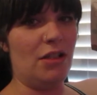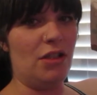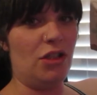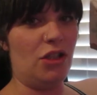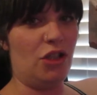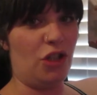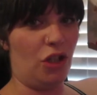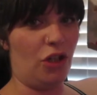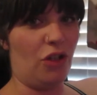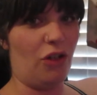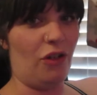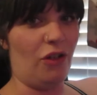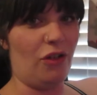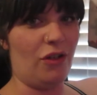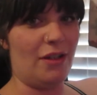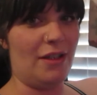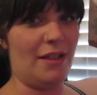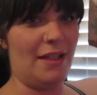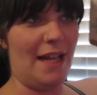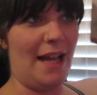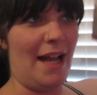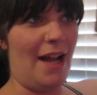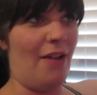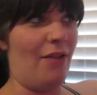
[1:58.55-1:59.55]
journals
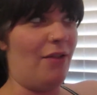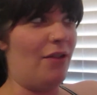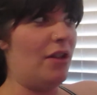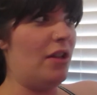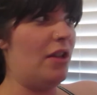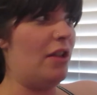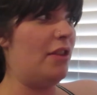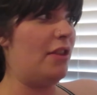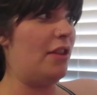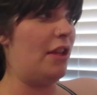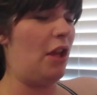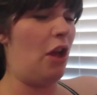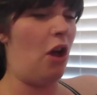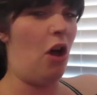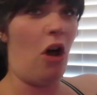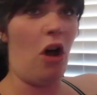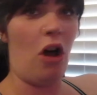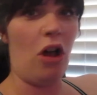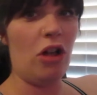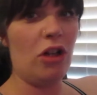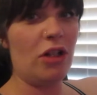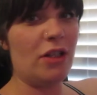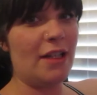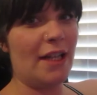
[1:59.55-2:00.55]
down they all are